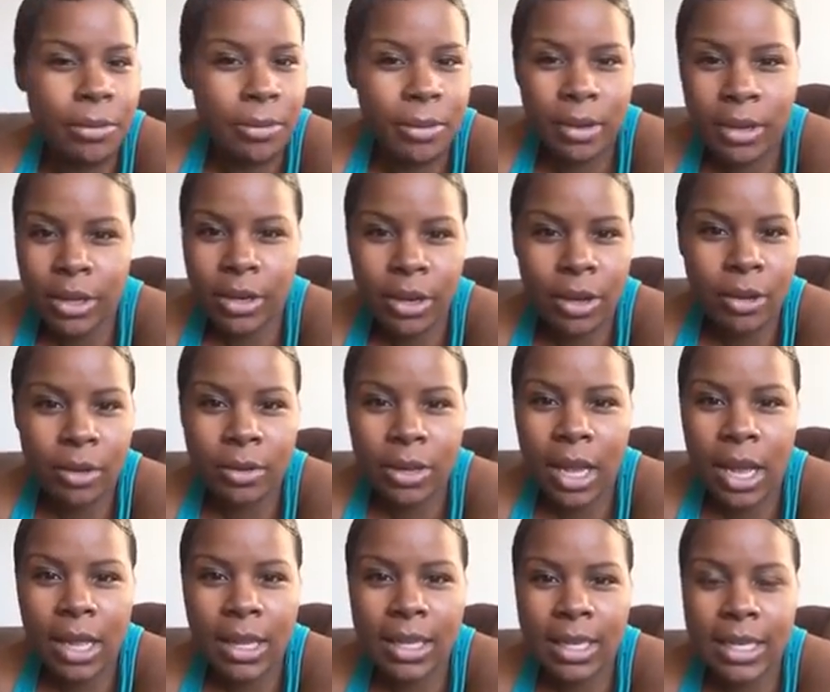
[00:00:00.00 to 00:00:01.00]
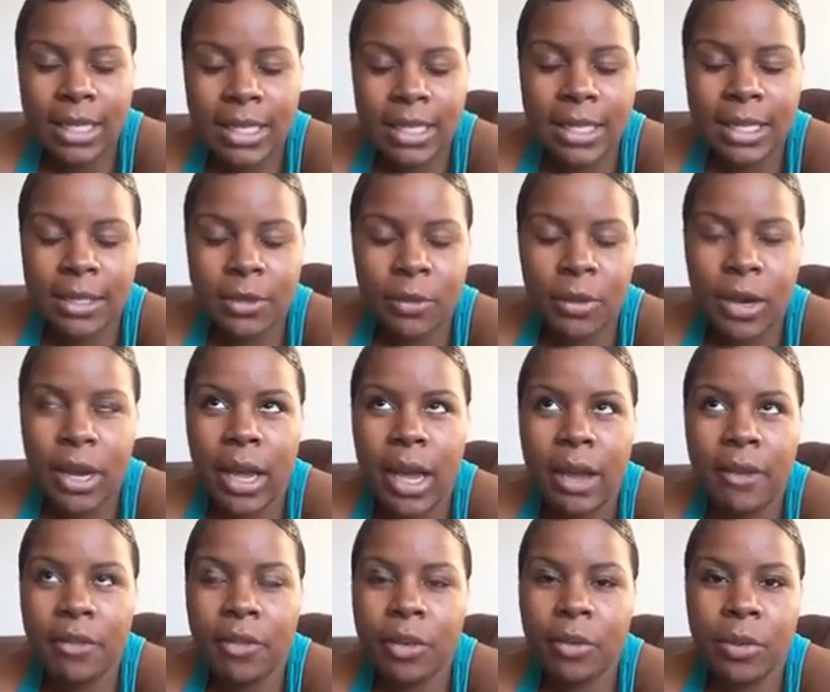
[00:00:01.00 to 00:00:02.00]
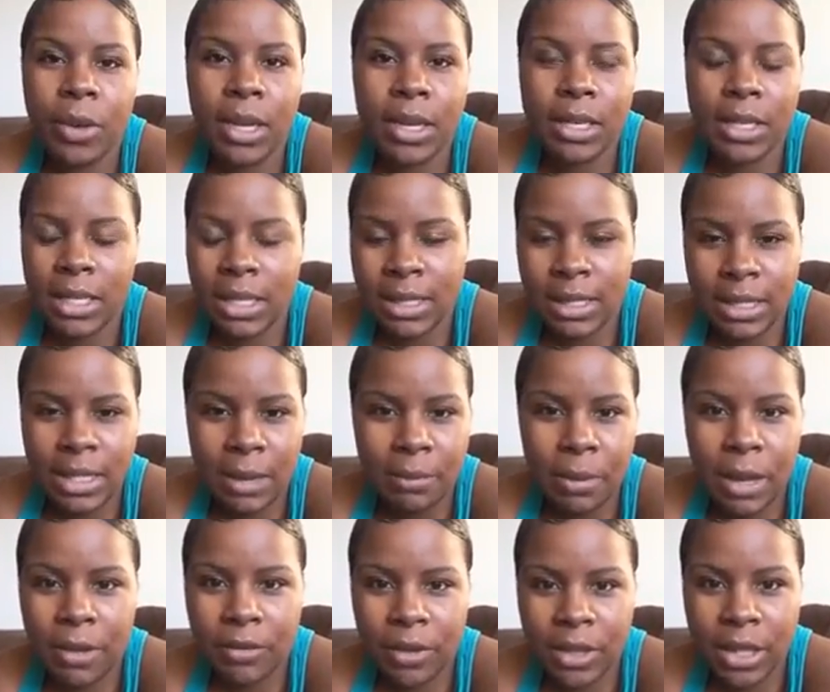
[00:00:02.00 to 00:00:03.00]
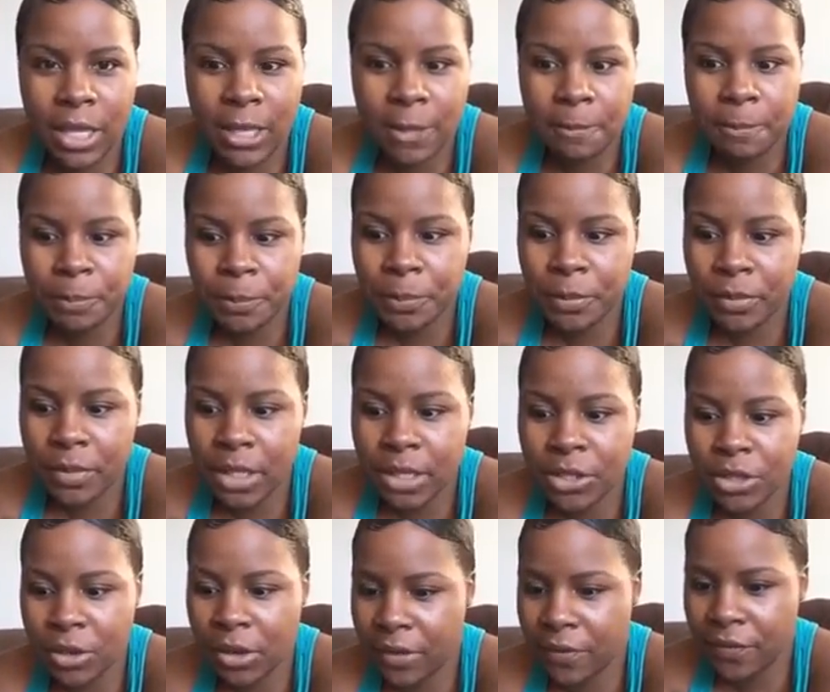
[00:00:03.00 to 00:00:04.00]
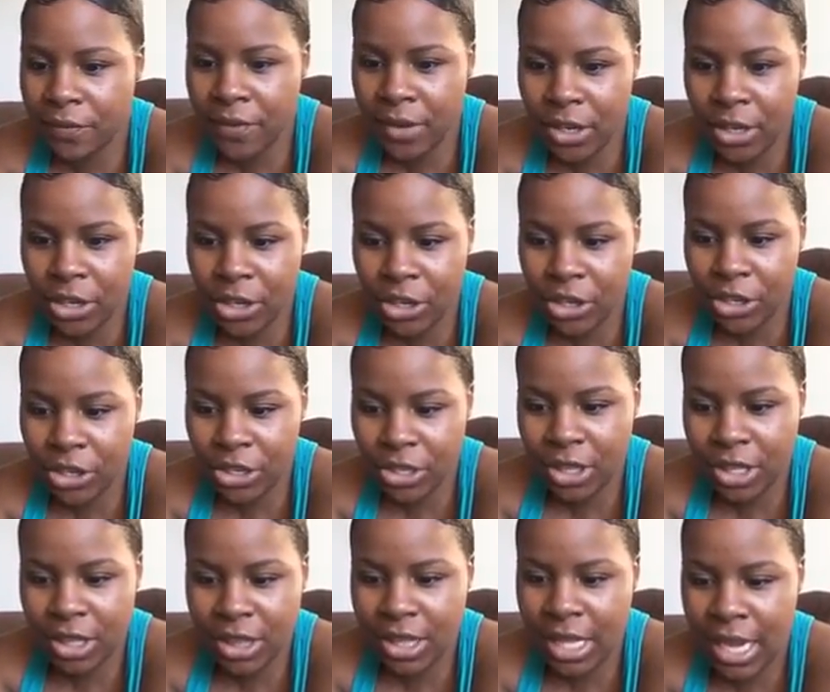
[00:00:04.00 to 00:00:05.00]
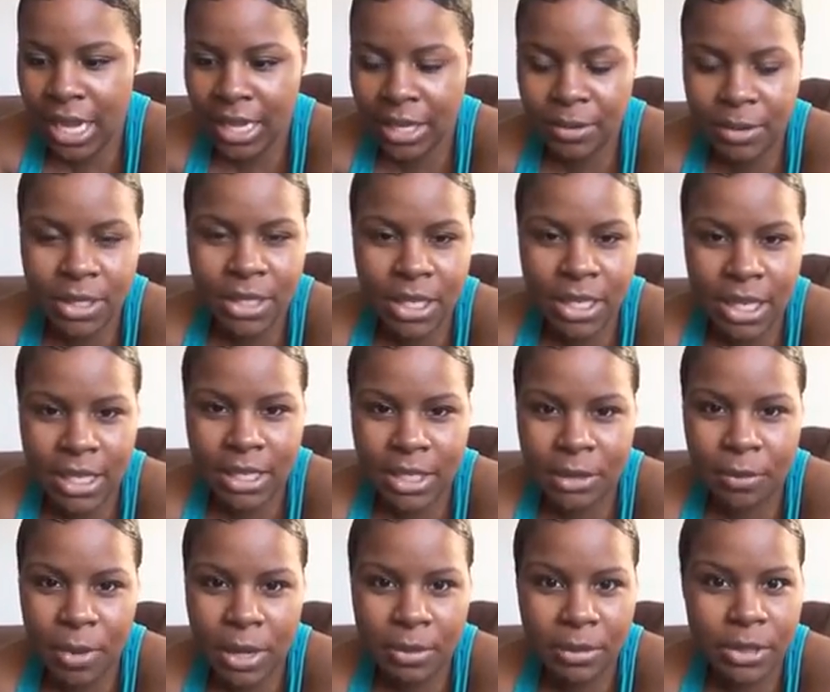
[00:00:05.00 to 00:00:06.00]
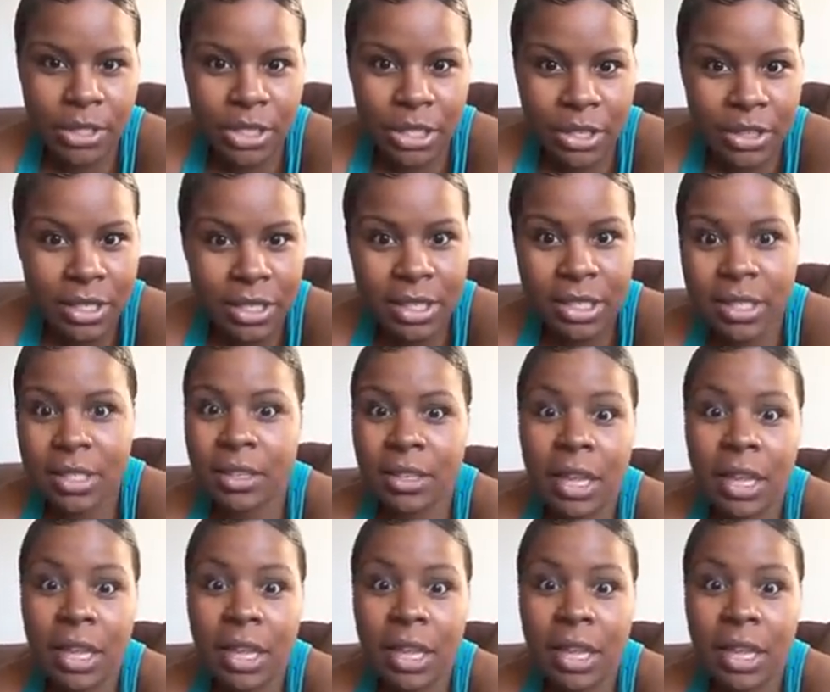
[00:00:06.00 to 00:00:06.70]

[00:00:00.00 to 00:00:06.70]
you know, the holiday season where everyone eats up everything. So I figured that it was a good idea to probably share this because a